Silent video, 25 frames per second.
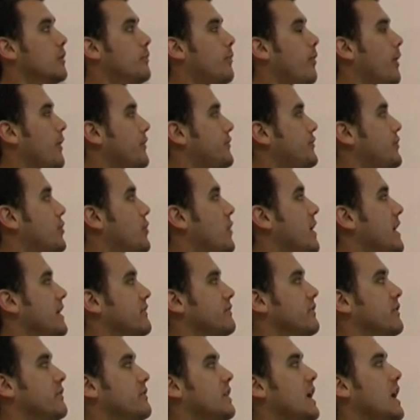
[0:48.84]
Plus
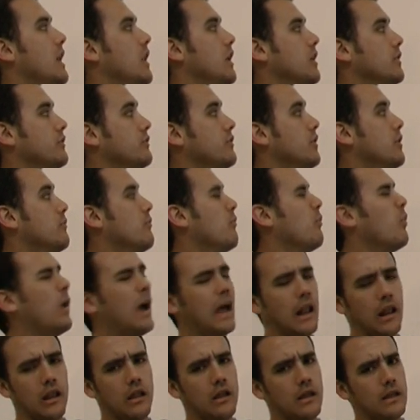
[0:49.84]
2x, is that a like term?
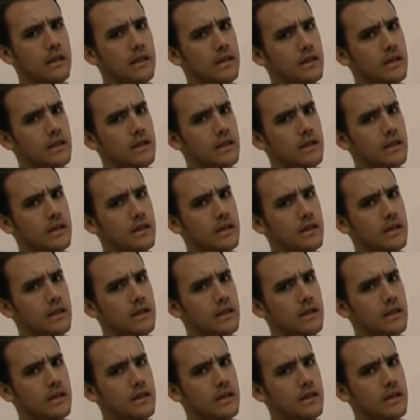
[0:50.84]
Well,